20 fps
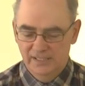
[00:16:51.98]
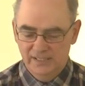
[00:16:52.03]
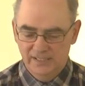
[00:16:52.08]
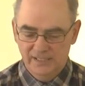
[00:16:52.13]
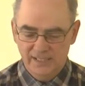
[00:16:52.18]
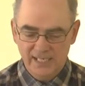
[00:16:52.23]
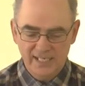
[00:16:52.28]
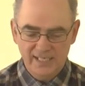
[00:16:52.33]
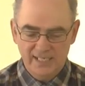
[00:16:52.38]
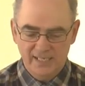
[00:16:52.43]

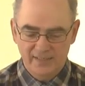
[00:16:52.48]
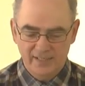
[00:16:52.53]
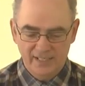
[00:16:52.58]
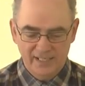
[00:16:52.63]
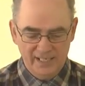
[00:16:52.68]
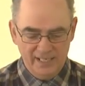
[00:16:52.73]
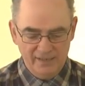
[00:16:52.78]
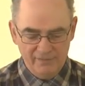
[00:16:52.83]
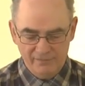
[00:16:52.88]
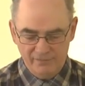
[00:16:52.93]
They're neither
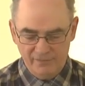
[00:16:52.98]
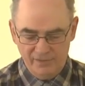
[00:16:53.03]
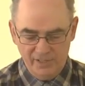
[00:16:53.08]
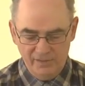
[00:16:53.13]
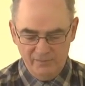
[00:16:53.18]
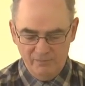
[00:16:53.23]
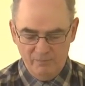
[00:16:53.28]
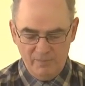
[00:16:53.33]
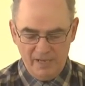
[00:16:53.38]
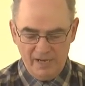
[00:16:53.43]
given,
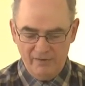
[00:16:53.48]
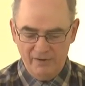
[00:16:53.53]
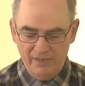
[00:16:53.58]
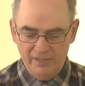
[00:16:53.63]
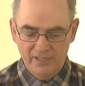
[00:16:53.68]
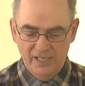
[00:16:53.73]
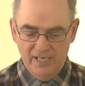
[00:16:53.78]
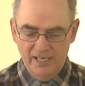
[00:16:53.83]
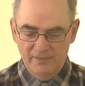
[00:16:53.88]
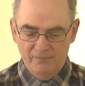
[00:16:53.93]

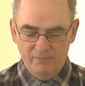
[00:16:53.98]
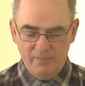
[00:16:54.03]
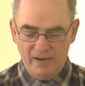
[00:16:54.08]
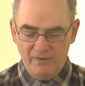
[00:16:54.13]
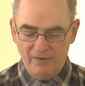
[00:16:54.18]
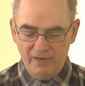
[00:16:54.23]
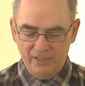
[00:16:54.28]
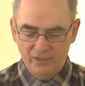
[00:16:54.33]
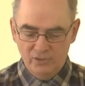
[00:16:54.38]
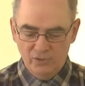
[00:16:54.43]

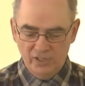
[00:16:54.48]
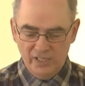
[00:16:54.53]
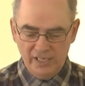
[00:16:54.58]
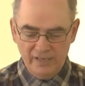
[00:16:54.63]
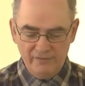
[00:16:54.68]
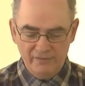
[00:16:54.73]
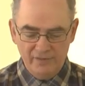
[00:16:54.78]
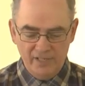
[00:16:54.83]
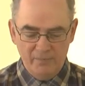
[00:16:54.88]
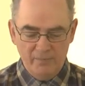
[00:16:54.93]
married nor
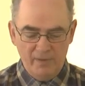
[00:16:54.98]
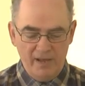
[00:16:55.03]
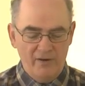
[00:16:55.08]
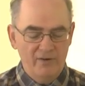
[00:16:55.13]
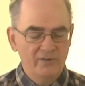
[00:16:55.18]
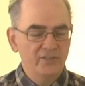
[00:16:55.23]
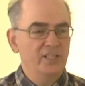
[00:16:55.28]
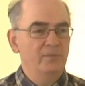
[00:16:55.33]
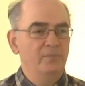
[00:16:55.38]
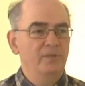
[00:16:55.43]
given in
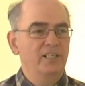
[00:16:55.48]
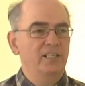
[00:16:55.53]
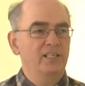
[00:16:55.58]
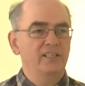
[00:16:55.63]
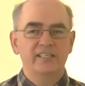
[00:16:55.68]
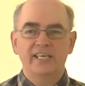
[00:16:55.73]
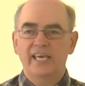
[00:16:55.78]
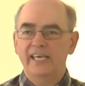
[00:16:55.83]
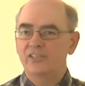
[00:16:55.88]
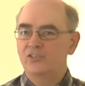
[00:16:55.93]
marriage. They'll be like
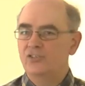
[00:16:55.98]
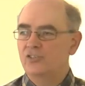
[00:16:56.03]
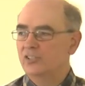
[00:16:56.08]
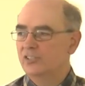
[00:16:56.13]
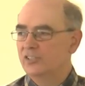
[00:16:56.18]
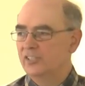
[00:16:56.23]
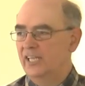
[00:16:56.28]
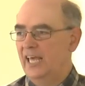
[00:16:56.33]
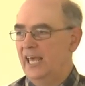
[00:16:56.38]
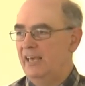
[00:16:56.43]
the
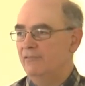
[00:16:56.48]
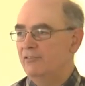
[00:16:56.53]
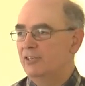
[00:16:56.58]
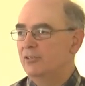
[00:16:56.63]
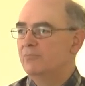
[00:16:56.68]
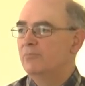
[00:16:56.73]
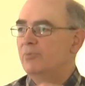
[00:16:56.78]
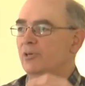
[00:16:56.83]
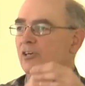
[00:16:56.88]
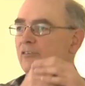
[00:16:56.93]
angels in heaven
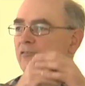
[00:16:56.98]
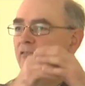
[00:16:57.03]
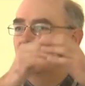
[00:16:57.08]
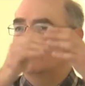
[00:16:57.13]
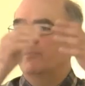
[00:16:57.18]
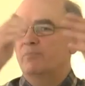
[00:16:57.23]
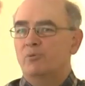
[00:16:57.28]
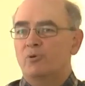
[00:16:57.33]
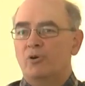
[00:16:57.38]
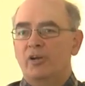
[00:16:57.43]
in
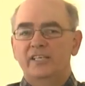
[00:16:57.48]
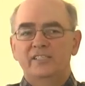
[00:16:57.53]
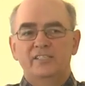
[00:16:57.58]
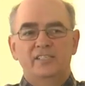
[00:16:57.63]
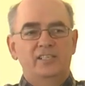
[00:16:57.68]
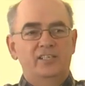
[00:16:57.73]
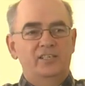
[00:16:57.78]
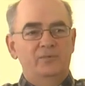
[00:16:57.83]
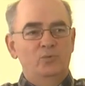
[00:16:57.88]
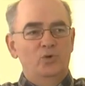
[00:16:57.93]
perfect
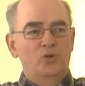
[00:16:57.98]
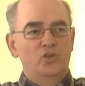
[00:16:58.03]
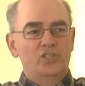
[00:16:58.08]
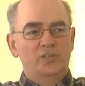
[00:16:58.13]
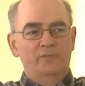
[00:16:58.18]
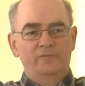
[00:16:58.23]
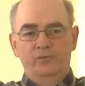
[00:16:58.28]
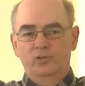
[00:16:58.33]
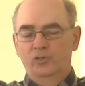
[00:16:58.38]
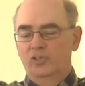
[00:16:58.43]
praising,
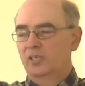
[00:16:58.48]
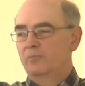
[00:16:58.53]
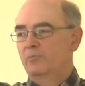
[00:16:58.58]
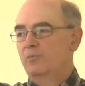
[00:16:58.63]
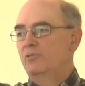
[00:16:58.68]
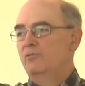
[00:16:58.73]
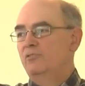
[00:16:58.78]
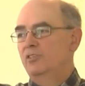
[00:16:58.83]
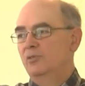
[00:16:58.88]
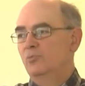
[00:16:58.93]
worshipful
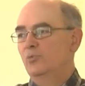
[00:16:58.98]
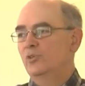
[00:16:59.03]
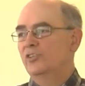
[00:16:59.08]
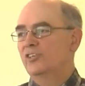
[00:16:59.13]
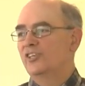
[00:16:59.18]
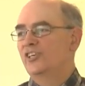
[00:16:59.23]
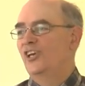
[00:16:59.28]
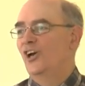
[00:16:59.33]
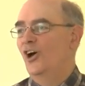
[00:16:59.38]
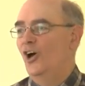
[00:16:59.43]
communion
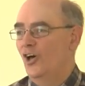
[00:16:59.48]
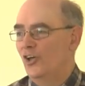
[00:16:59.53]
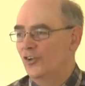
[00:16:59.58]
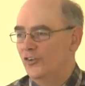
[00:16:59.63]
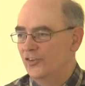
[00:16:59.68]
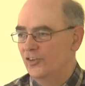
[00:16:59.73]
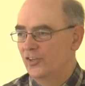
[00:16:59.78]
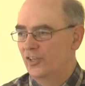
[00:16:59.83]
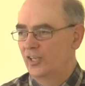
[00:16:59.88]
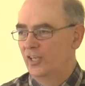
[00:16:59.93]
with
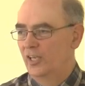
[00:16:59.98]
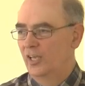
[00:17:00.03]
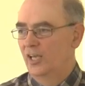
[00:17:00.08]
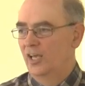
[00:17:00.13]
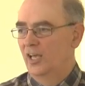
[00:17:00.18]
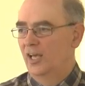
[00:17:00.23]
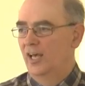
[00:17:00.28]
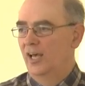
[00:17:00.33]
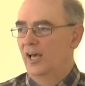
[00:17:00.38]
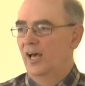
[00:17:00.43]
God
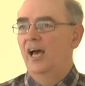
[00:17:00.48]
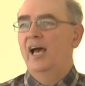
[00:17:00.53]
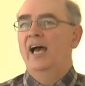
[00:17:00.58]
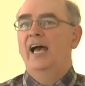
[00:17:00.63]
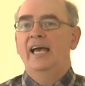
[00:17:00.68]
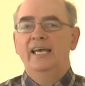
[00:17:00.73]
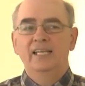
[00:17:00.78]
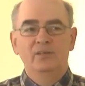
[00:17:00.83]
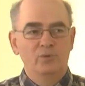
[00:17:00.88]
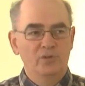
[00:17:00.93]

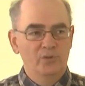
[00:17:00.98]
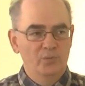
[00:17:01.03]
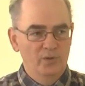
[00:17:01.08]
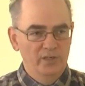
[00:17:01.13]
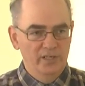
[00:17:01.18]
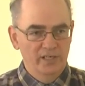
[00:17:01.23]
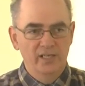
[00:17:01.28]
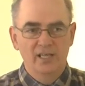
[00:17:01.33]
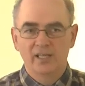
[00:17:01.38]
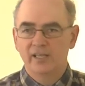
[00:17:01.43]
and with
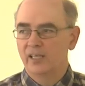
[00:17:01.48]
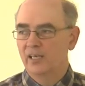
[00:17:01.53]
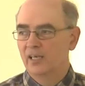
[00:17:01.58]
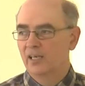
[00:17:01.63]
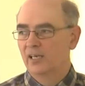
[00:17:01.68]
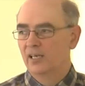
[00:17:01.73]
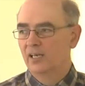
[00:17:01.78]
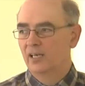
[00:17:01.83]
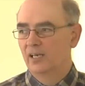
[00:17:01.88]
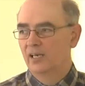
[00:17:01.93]
one
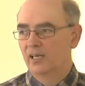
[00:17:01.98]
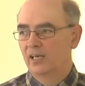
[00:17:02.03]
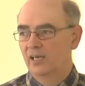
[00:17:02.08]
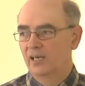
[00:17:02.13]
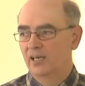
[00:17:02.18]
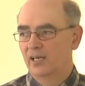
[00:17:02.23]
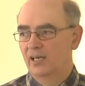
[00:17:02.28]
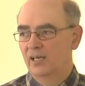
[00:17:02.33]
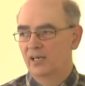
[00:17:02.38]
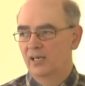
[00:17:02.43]
another.
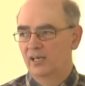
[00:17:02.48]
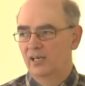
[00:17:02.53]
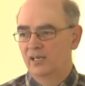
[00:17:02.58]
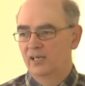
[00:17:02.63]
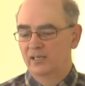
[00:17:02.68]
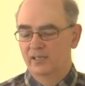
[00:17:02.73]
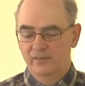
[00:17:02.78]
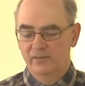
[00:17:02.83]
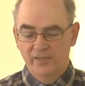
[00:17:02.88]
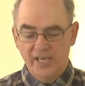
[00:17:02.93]

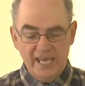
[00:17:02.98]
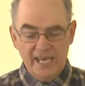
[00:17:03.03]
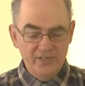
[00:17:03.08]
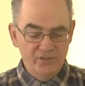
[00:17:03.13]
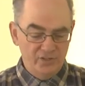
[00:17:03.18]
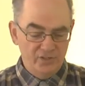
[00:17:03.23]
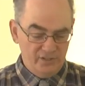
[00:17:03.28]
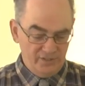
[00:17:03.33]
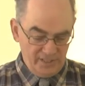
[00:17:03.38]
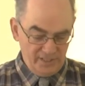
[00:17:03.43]
The
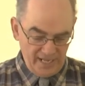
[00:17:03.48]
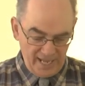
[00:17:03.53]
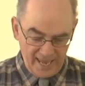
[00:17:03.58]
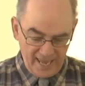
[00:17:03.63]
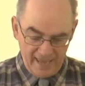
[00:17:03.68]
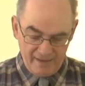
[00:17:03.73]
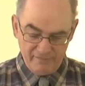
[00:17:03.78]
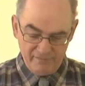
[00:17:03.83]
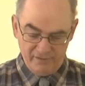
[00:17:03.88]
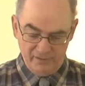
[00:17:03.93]
angels in
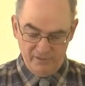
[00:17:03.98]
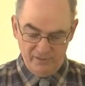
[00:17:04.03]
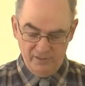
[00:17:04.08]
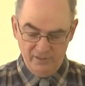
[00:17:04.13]
heaven